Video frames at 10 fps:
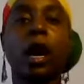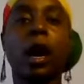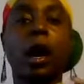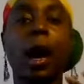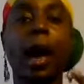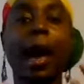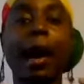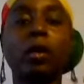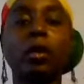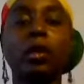
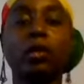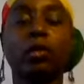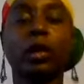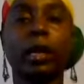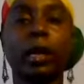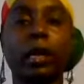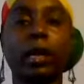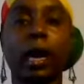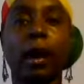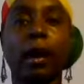how to
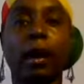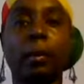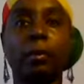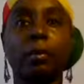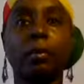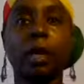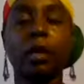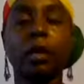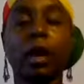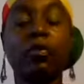read
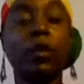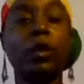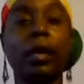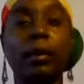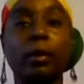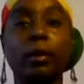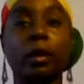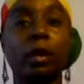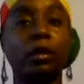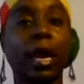a food label
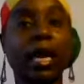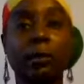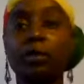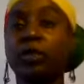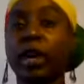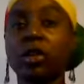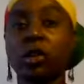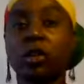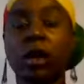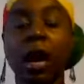like a
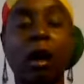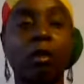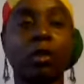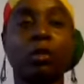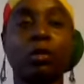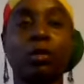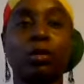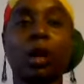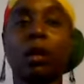professional, how to